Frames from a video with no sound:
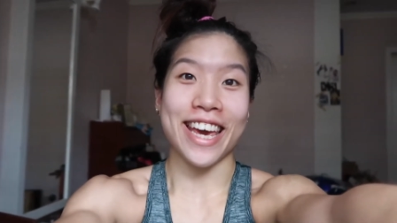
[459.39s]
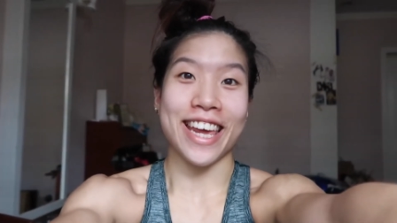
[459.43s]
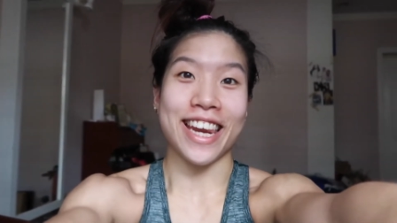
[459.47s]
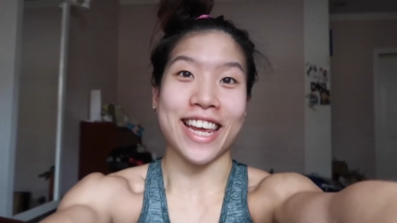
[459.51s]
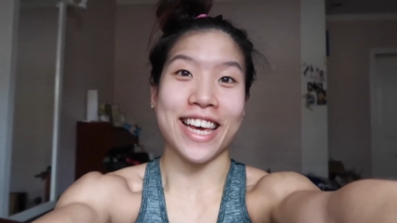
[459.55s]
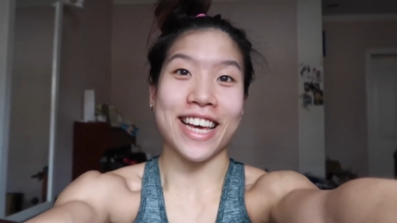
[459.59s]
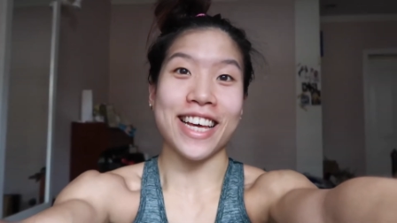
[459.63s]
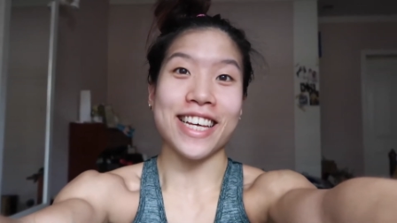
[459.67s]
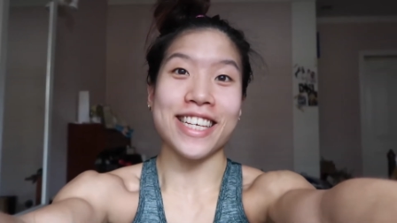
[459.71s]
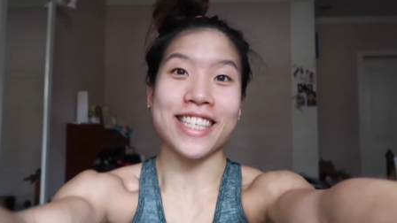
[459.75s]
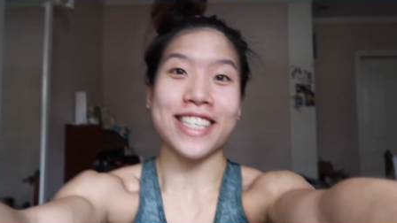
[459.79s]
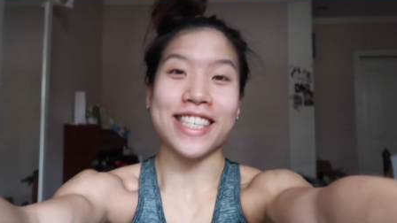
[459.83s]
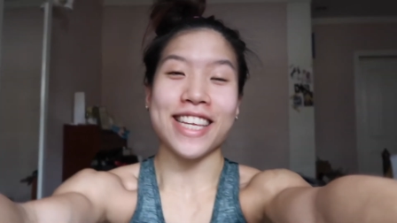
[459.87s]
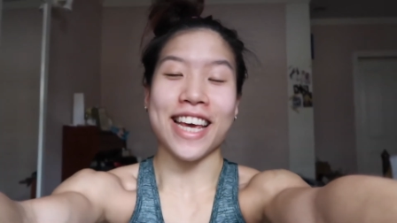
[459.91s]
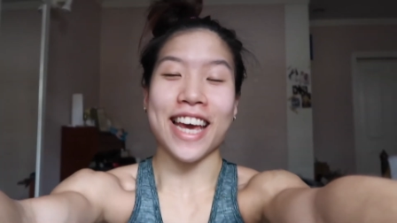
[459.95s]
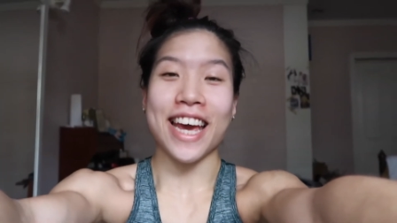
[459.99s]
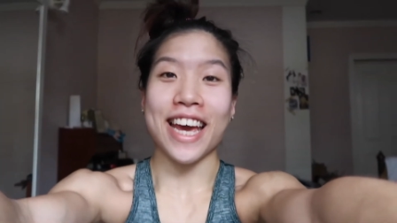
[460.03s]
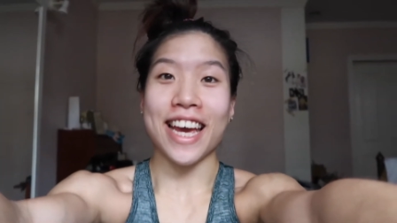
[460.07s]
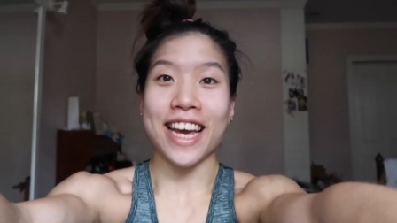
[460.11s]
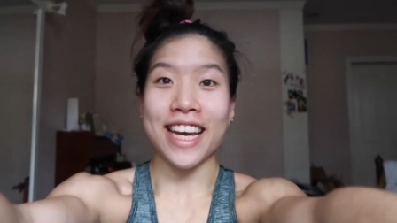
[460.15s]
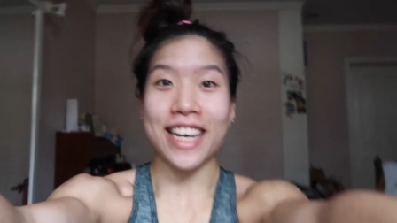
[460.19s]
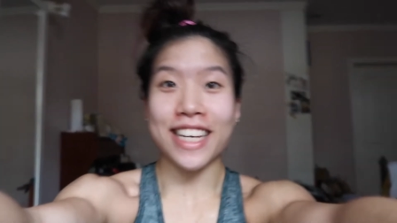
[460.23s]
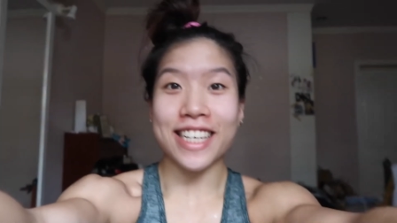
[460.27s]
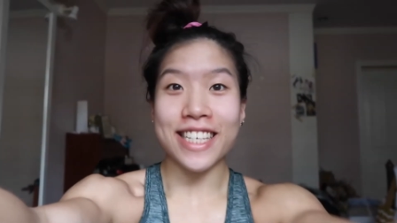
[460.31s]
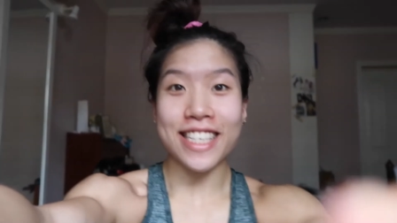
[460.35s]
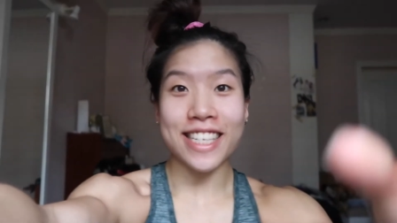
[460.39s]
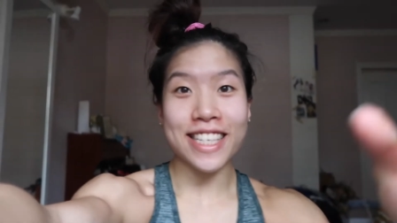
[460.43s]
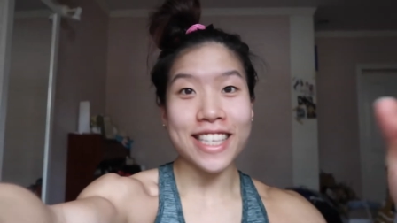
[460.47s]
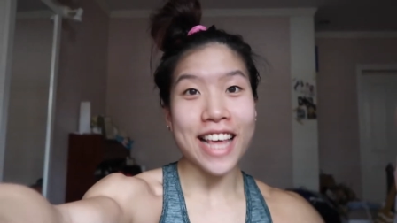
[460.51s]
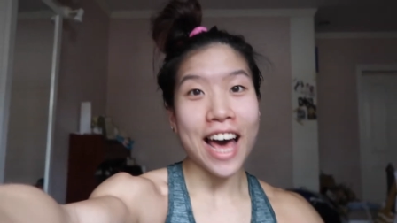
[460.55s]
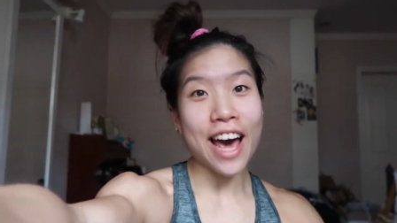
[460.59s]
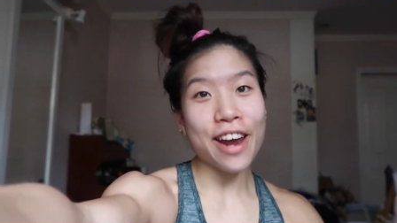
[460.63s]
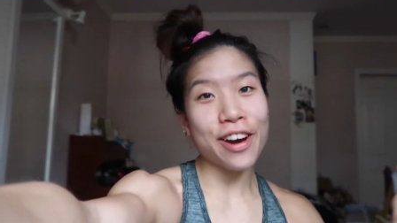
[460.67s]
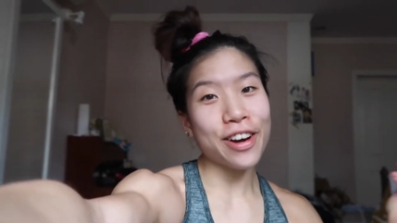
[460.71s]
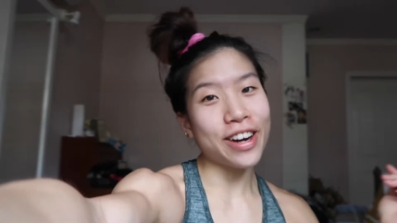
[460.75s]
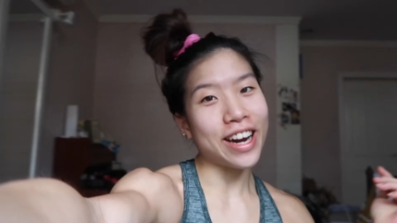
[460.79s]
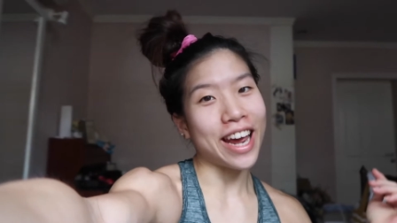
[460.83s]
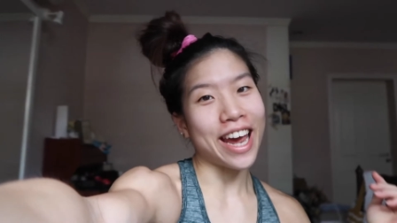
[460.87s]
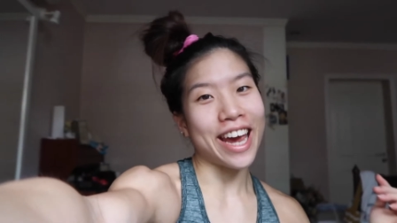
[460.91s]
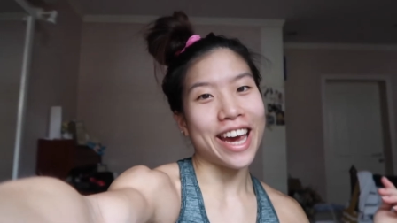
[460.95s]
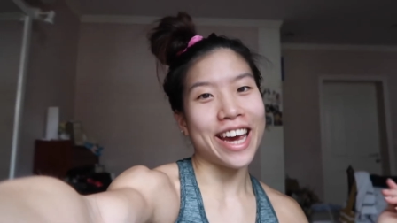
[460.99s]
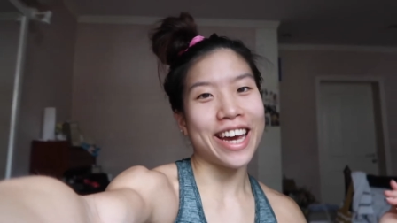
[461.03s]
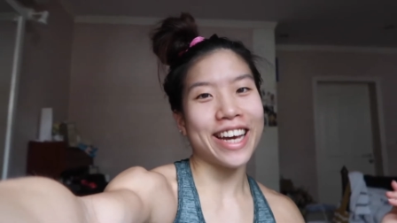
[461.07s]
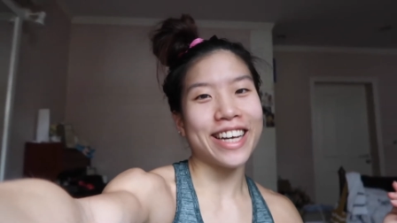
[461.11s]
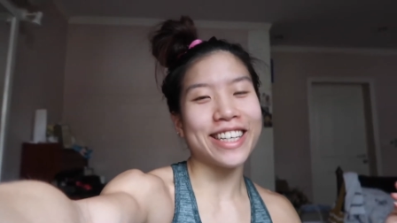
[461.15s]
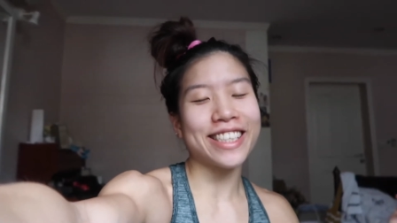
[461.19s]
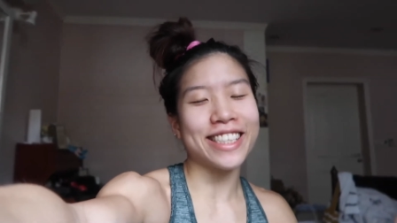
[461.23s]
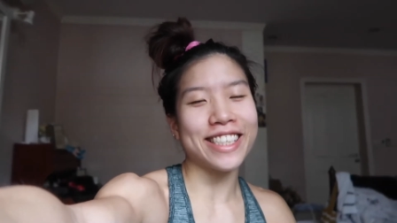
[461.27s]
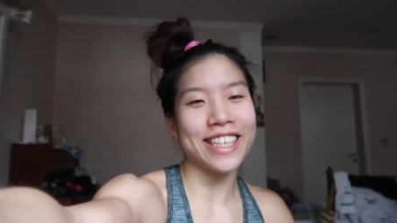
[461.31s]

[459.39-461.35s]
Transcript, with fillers: It is a Saturday